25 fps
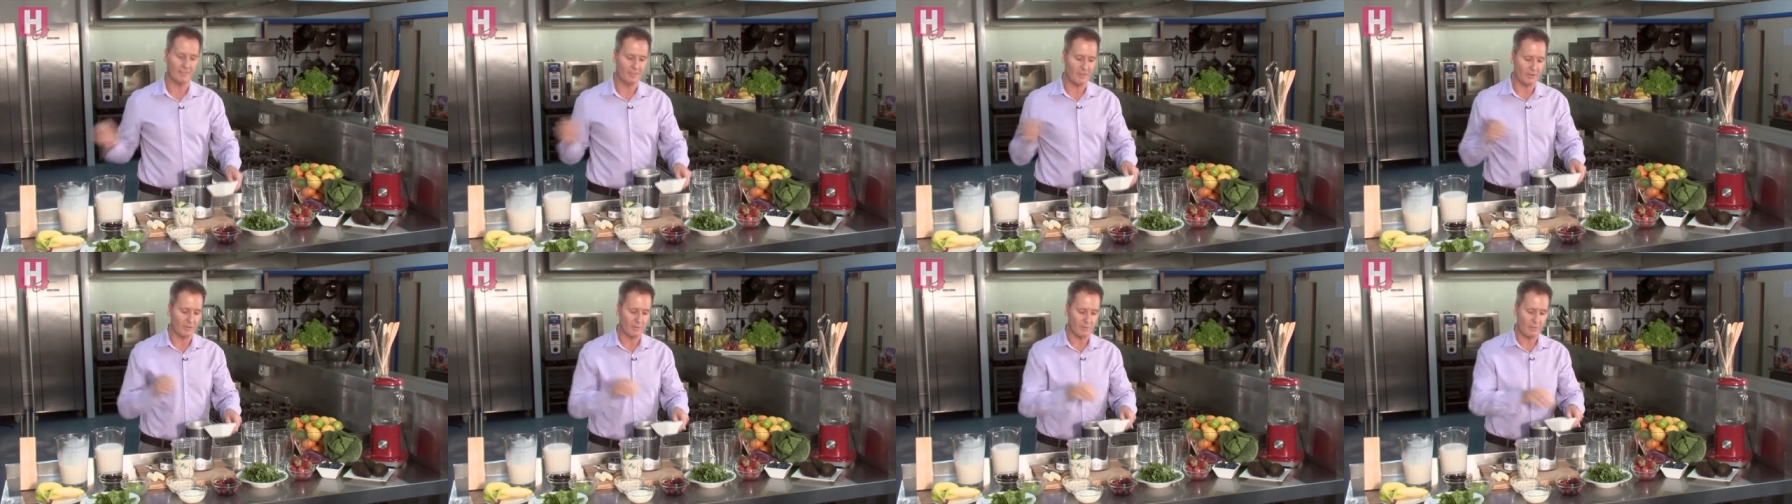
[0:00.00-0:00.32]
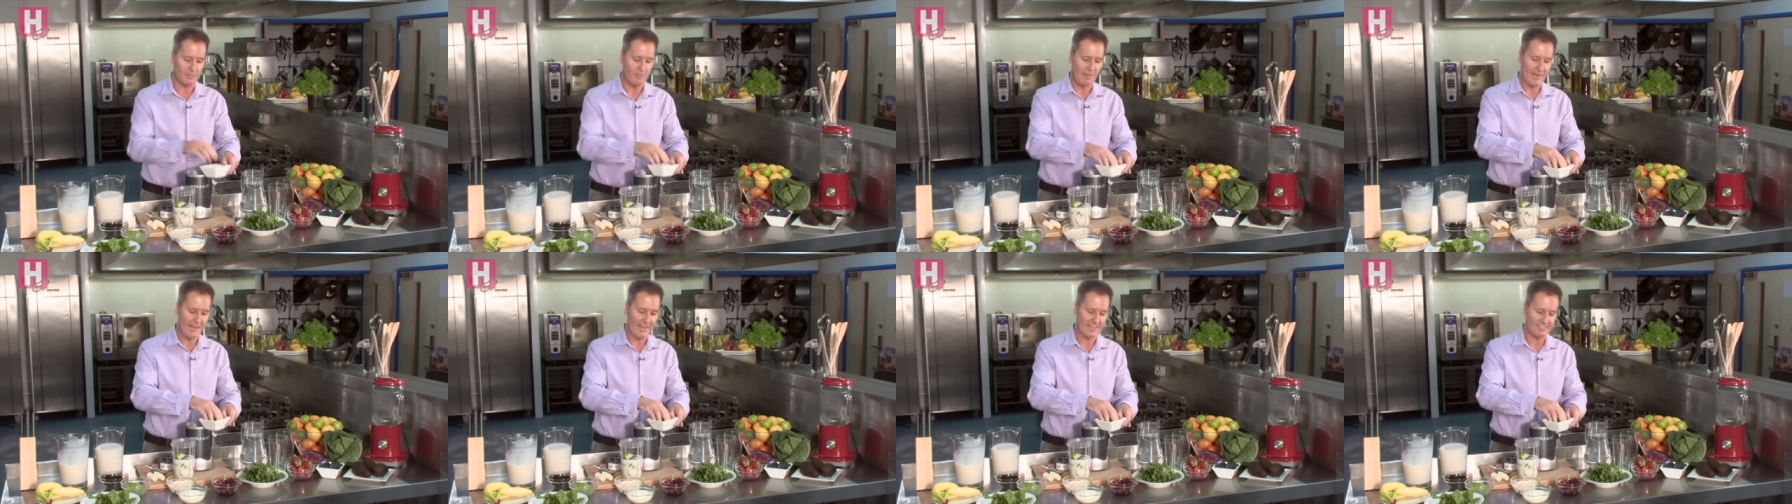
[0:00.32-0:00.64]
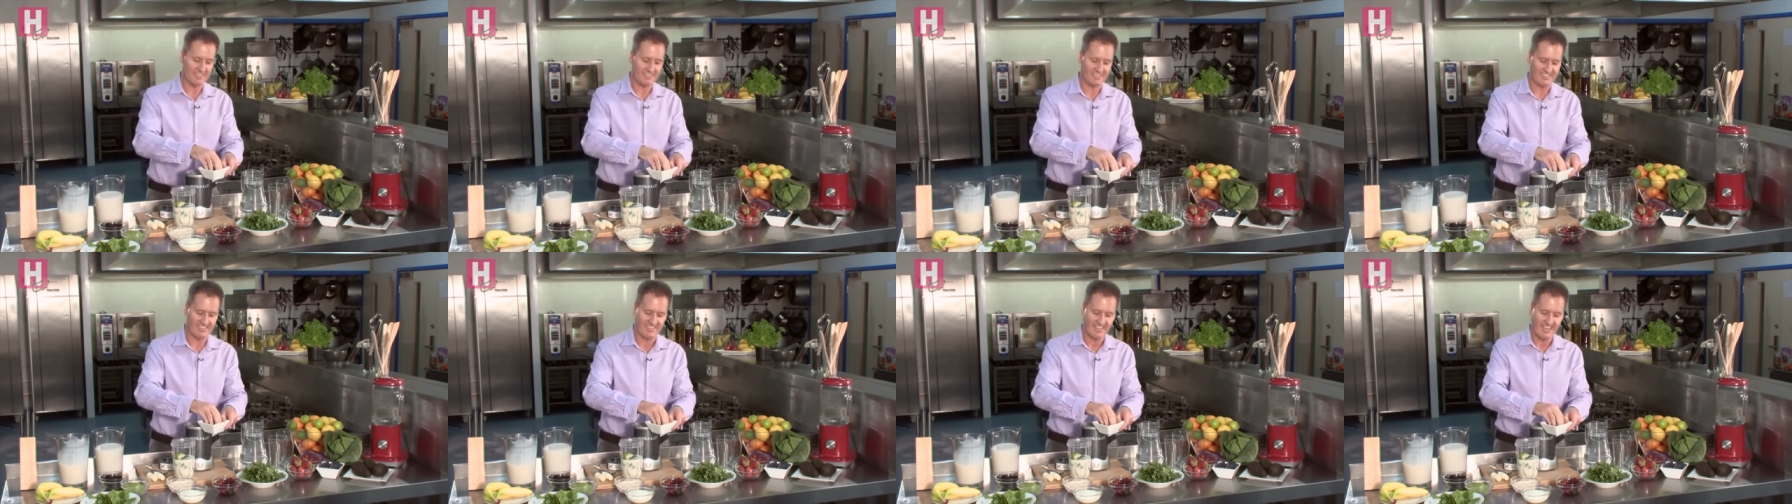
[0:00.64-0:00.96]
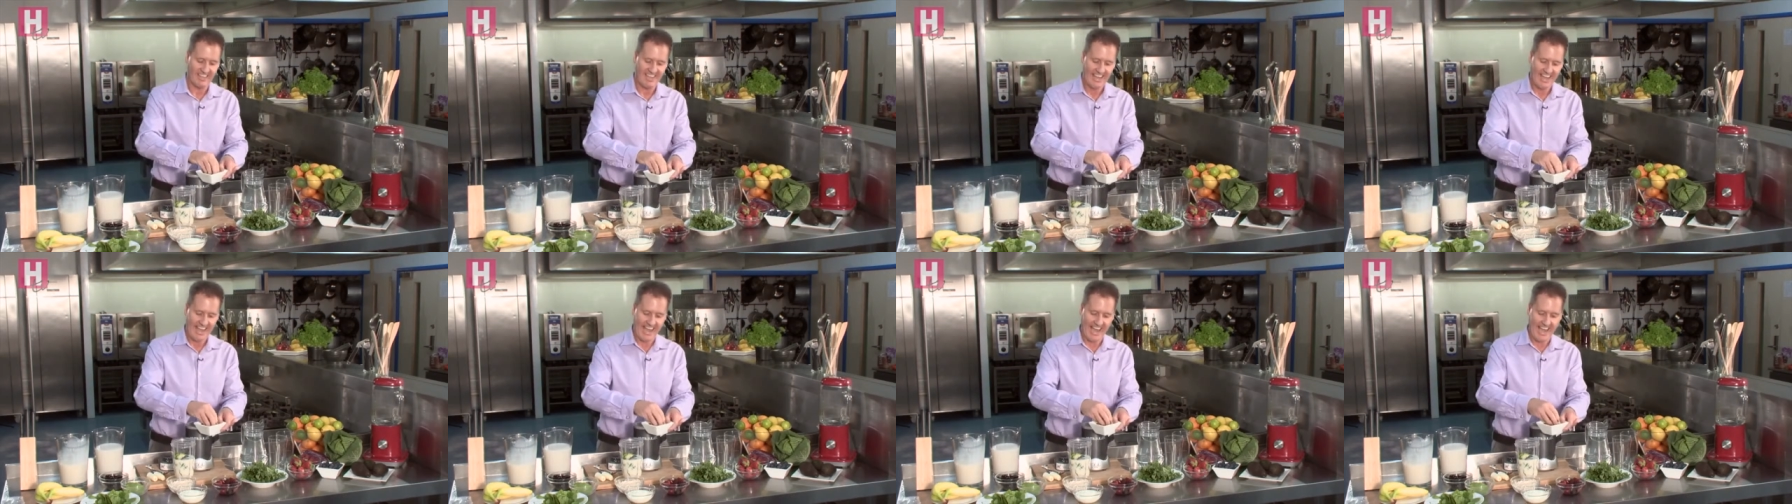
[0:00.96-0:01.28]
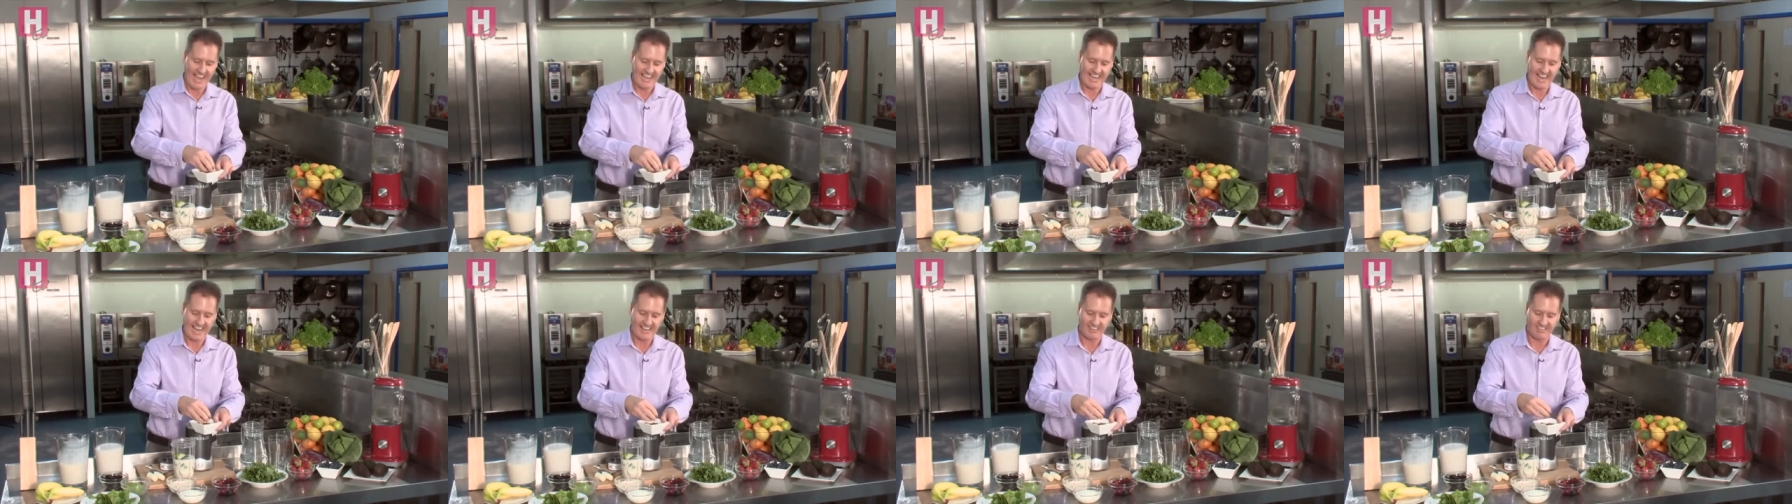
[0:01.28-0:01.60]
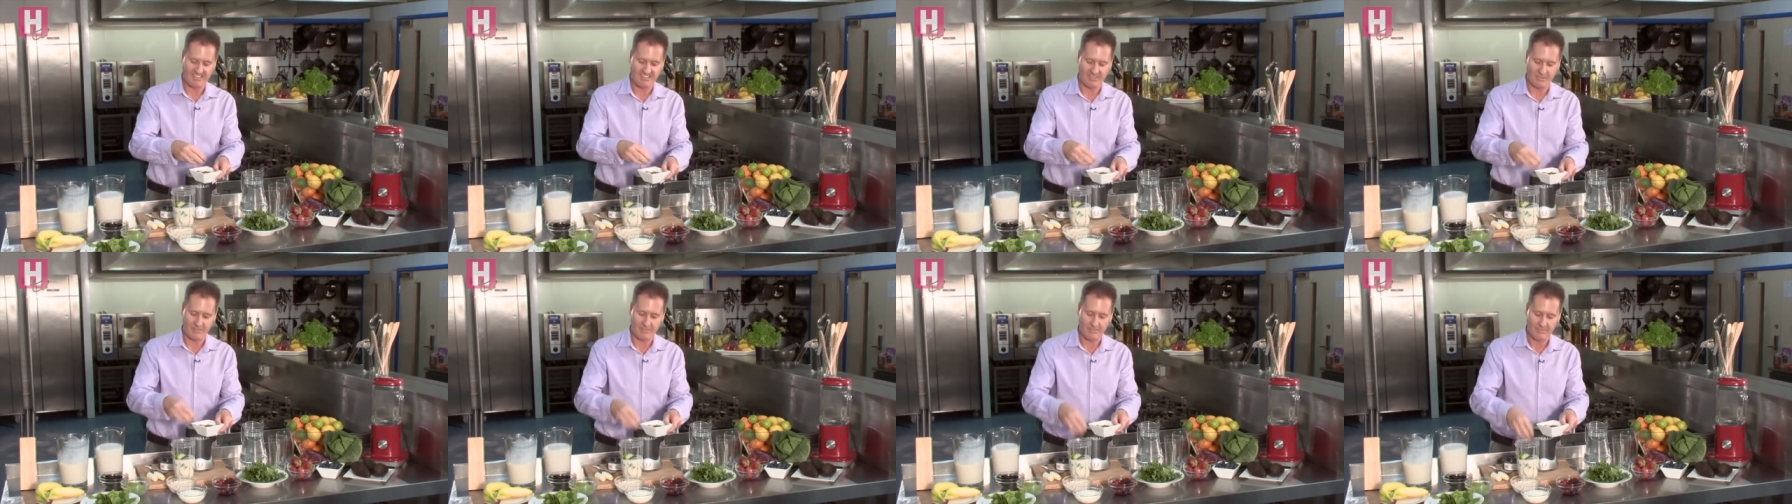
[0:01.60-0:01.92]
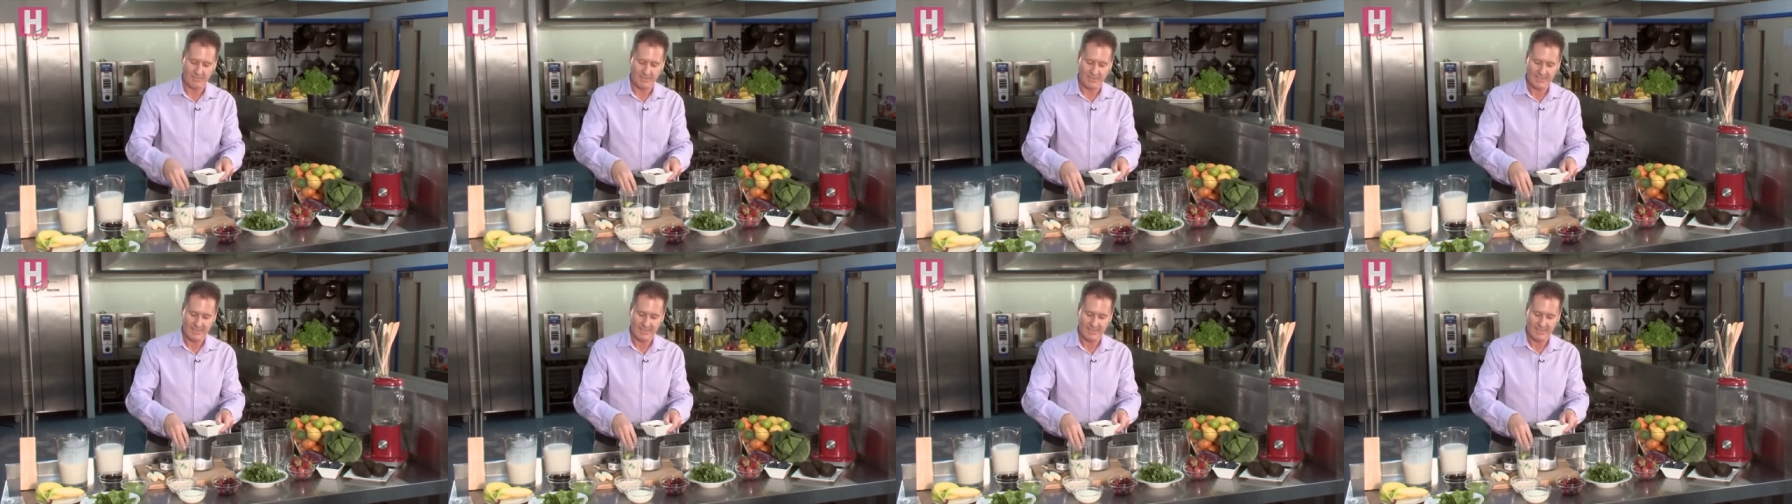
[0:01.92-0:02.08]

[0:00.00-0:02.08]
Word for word: NutriBlast and add some